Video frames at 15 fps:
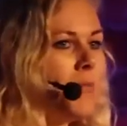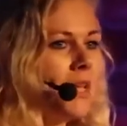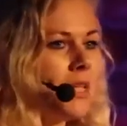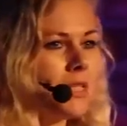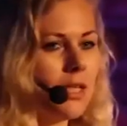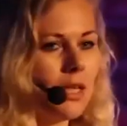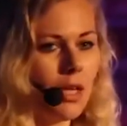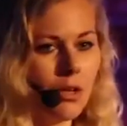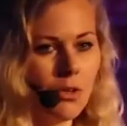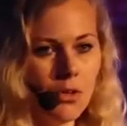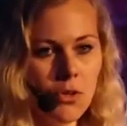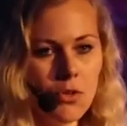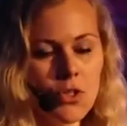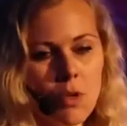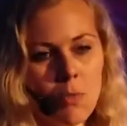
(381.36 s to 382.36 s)
missing a
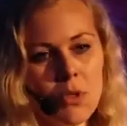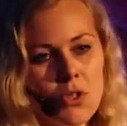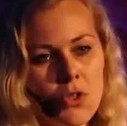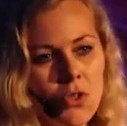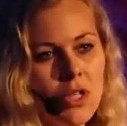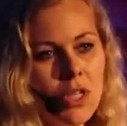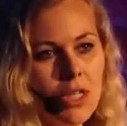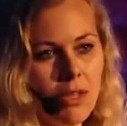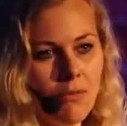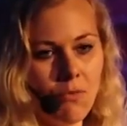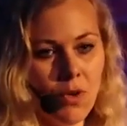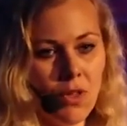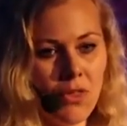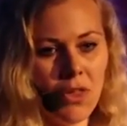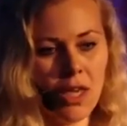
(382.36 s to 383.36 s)
huge opportunity if
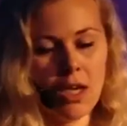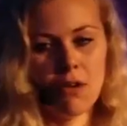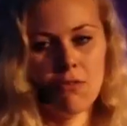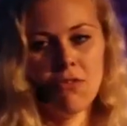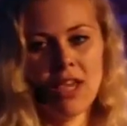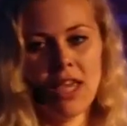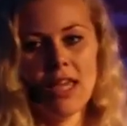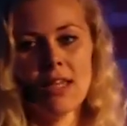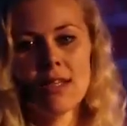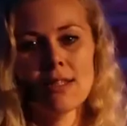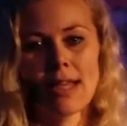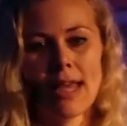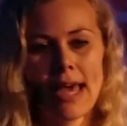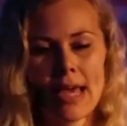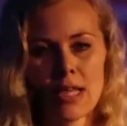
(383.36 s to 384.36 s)
we think of kids
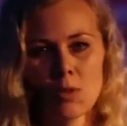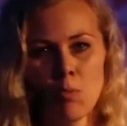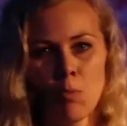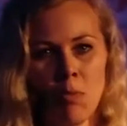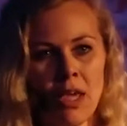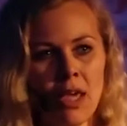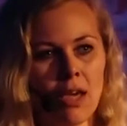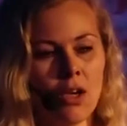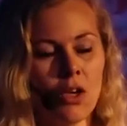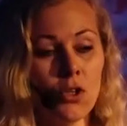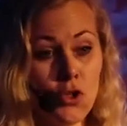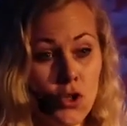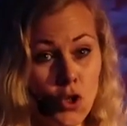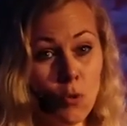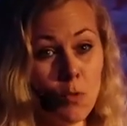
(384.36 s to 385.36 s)
as mere
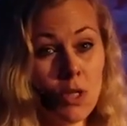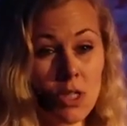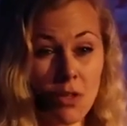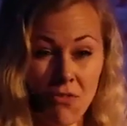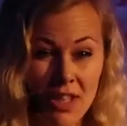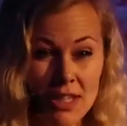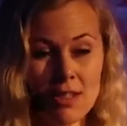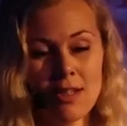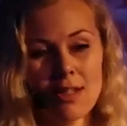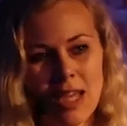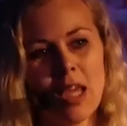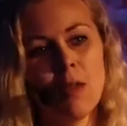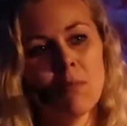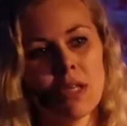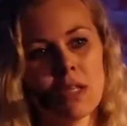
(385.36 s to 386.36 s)
consumers of
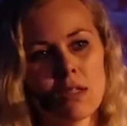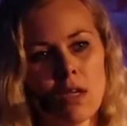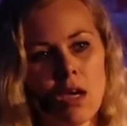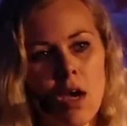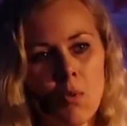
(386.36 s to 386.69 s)
entertainment.